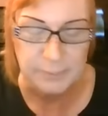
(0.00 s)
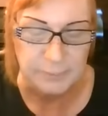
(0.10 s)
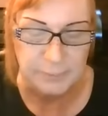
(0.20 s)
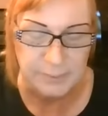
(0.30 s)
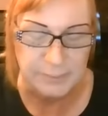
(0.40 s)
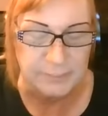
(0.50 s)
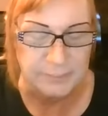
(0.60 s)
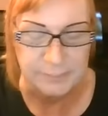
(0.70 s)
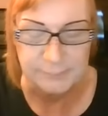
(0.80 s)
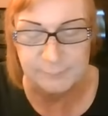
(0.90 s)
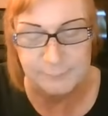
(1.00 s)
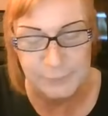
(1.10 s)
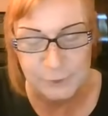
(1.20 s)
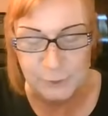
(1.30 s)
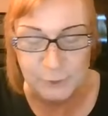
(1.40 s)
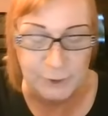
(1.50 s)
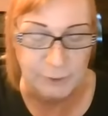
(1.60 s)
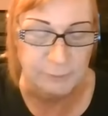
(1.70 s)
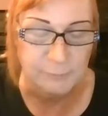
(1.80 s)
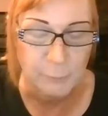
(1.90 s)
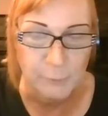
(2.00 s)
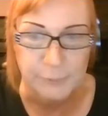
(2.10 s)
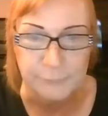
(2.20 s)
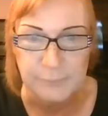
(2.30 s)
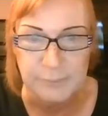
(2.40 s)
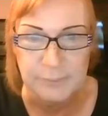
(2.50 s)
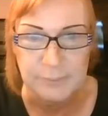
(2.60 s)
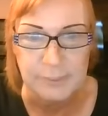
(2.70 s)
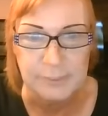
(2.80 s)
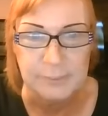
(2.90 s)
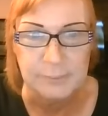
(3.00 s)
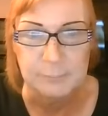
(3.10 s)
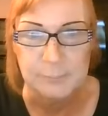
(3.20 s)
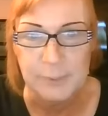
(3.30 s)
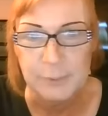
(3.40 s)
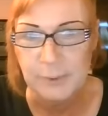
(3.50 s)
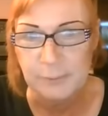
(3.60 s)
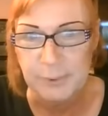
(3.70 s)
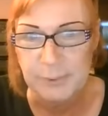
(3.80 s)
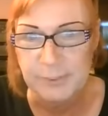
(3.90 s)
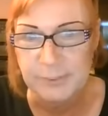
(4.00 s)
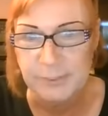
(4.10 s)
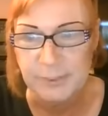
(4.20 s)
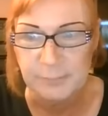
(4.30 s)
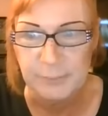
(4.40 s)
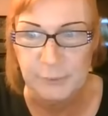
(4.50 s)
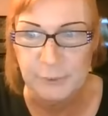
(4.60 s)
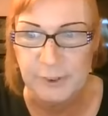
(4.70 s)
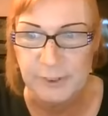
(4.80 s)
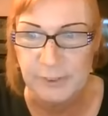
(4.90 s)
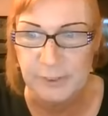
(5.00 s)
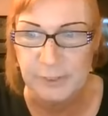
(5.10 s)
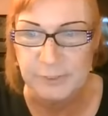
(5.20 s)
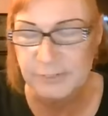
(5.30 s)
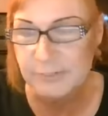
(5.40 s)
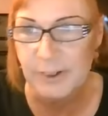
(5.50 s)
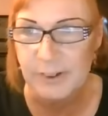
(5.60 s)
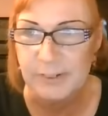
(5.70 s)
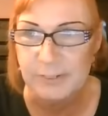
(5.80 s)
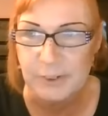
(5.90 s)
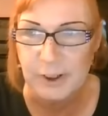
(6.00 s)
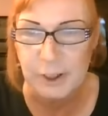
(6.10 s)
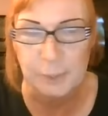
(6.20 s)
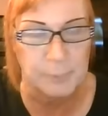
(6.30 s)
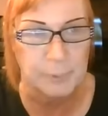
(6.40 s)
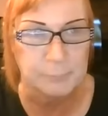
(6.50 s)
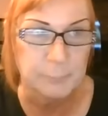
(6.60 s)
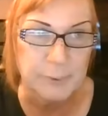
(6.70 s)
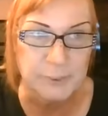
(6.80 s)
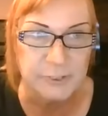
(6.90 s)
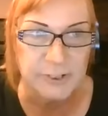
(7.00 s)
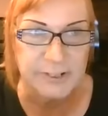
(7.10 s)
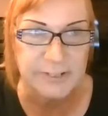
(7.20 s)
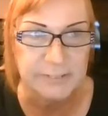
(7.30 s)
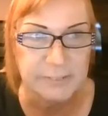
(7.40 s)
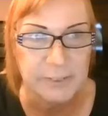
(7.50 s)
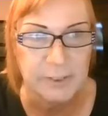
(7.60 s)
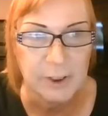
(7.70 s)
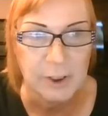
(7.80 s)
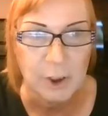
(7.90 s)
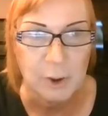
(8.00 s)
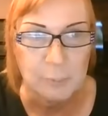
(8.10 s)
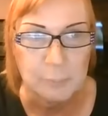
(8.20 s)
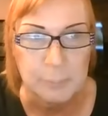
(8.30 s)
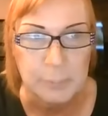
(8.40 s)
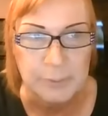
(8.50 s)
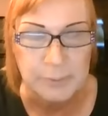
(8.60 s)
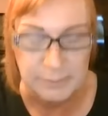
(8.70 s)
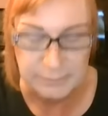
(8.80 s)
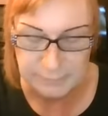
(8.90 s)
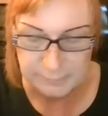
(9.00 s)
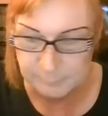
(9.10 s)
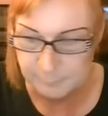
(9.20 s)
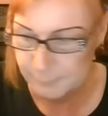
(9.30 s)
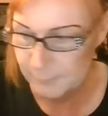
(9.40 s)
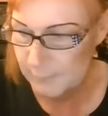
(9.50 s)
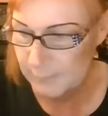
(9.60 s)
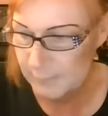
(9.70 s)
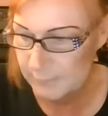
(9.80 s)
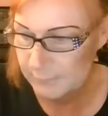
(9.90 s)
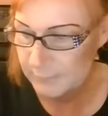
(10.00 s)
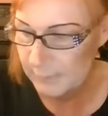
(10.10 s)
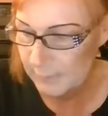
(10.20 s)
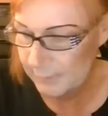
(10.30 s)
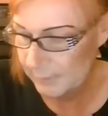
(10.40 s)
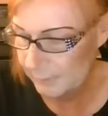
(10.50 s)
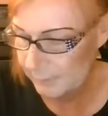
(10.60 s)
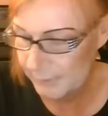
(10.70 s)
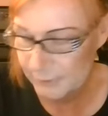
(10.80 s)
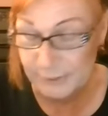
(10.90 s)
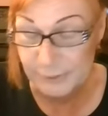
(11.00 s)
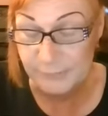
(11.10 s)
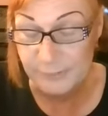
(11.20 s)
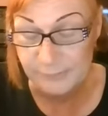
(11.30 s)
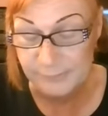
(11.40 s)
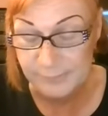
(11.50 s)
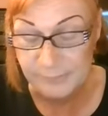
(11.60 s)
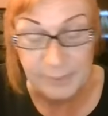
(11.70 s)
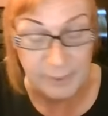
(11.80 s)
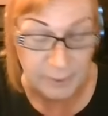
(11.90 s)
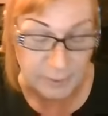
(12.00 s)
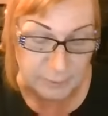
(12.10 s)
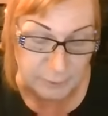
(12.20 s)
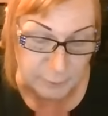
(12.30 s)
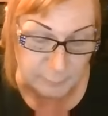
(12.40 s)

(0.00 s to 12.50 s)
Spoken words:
Yeah, just so you know, I'm 43. I do have kids and I'm learning technology. I try to keep up the best I can. But you know, anyway, that's neither here or there.